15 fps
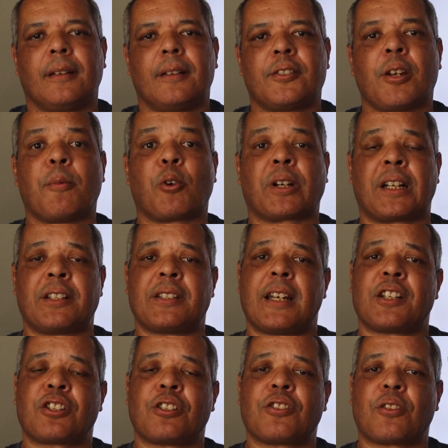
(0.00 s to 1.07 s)
Some
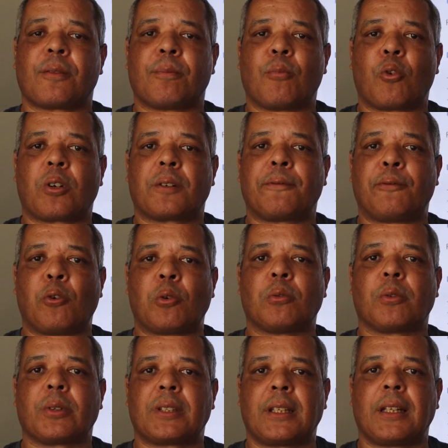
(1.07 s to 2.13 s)
organizations are more
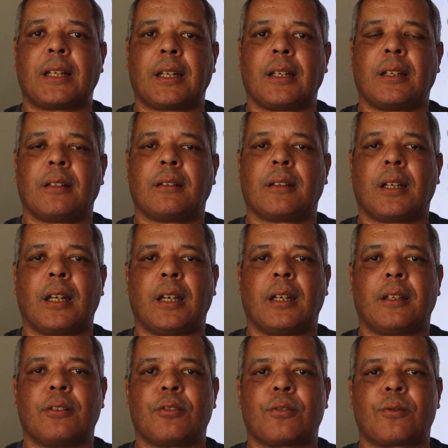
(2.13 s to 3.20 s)
forward-thinking
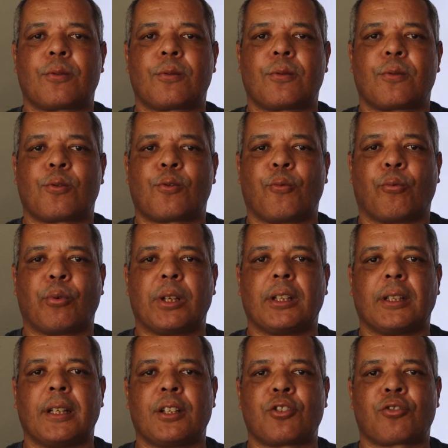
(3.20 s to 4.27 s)
and
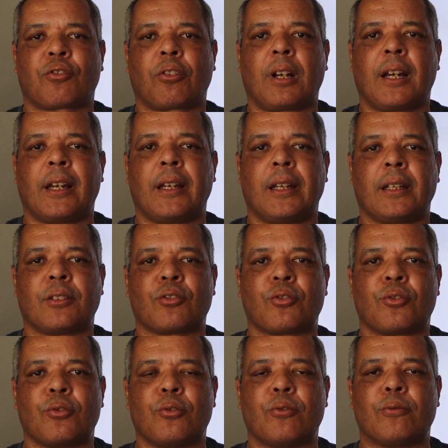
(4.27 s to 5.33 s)
really trying
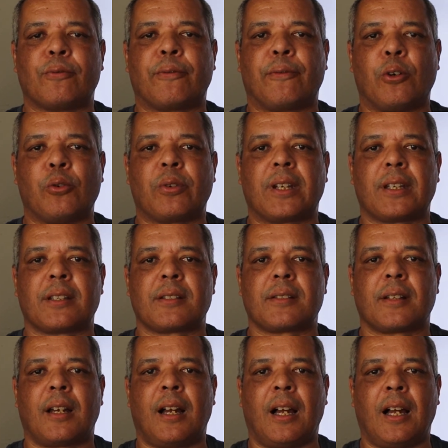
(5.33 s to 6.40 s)
to
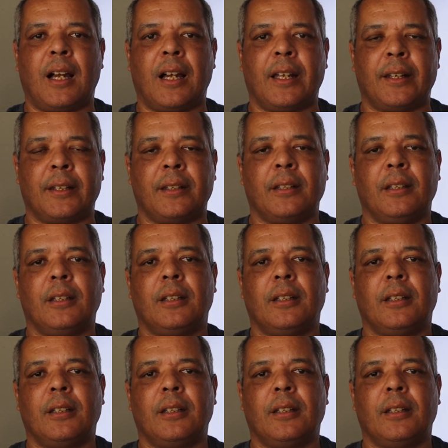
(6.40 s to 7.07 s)
focus on